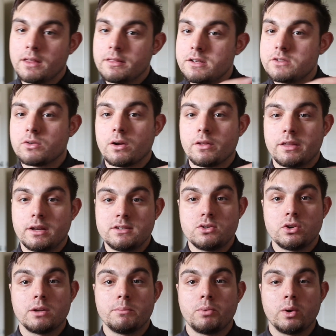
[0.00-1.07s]
These are all things you
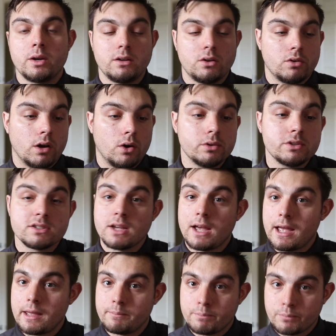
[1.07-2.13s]
can put in your notes,
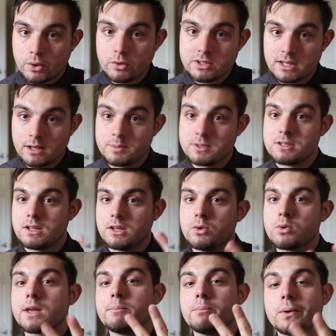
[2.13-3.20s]
and pro tips, you
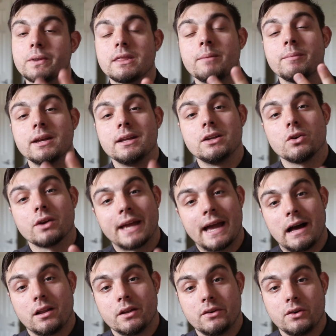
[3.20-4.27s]
can put them in your
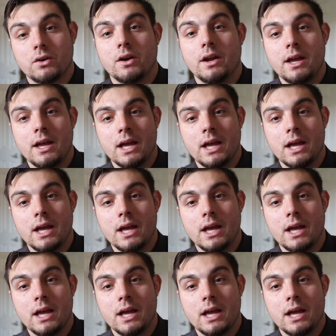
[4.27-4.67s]
calendar